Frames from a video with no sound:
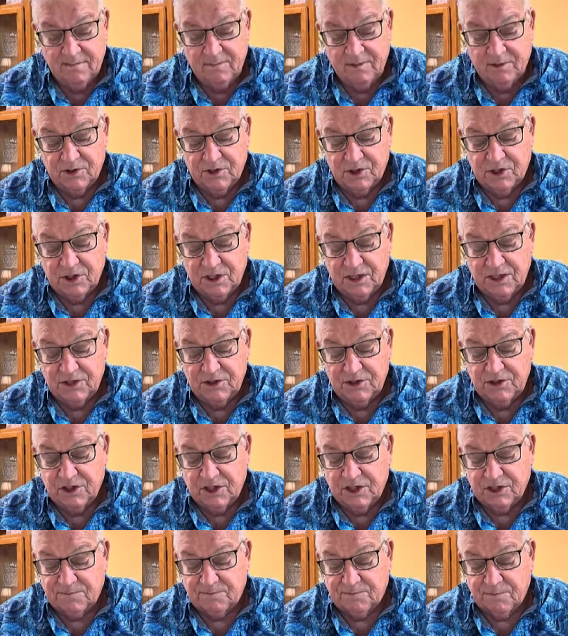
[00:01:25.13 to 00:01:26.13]
but she had
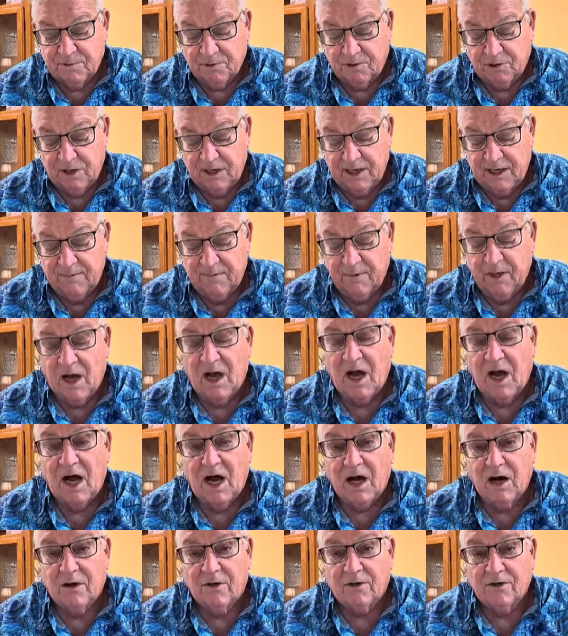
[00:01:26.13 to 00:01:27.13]
just proclaimed the
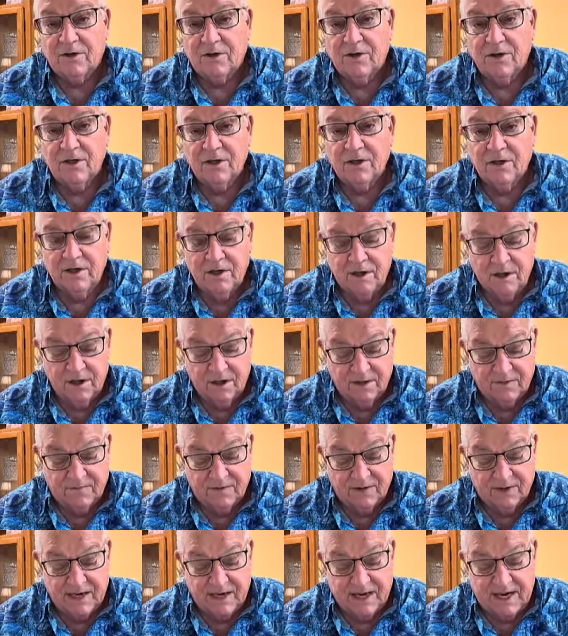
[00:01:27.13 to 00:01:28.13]
heart
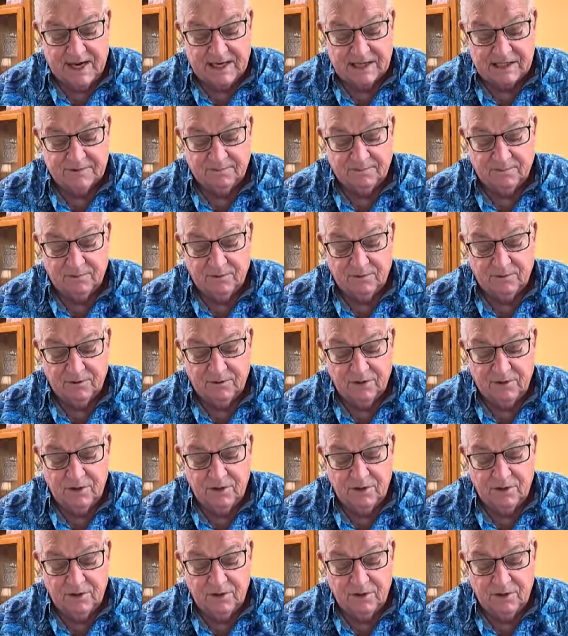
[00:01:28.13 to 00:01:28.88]
of the gospel.